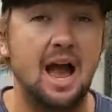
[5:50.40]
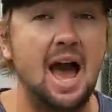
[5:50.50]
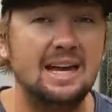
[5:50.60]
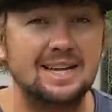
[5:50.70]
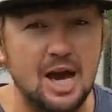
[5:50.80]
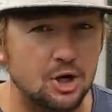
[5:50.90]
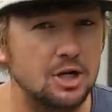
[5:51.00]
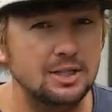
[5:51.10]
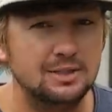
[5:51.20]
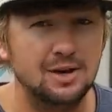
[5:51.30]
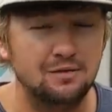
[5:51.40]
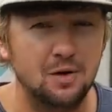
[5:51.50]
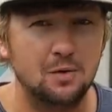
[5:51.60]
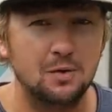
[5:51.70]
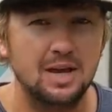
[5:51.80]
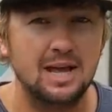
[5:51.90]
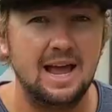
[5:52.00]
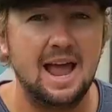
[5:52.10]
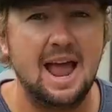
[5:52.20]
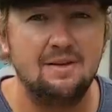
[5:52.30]
I ain't tied none of this stuff on
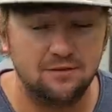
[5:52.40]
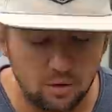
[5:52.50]
in